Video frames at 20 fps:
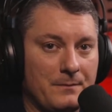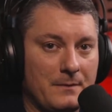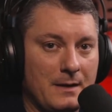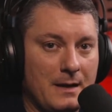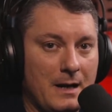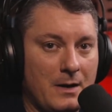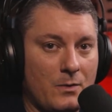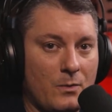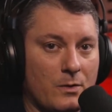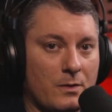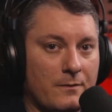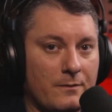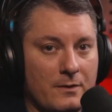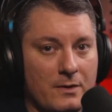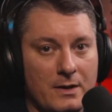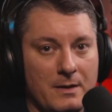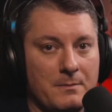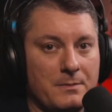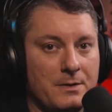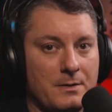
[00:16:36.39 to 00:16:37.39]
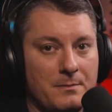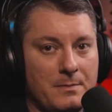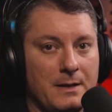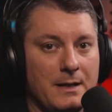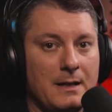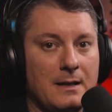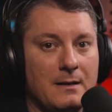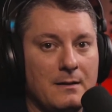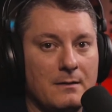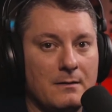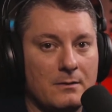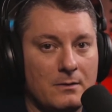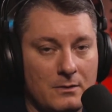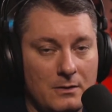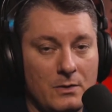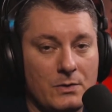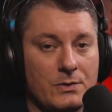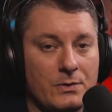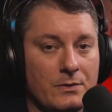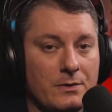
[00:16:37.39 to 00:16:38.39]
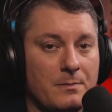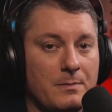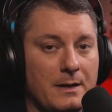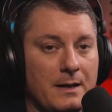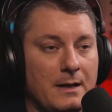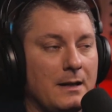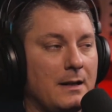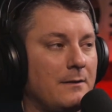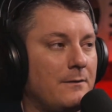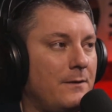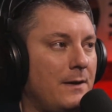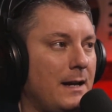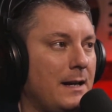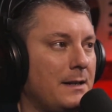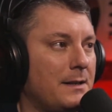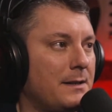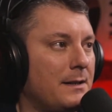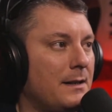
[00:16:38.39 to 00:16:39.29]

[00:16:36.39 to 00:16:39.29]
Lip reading: in order for them to be closer to being in phase.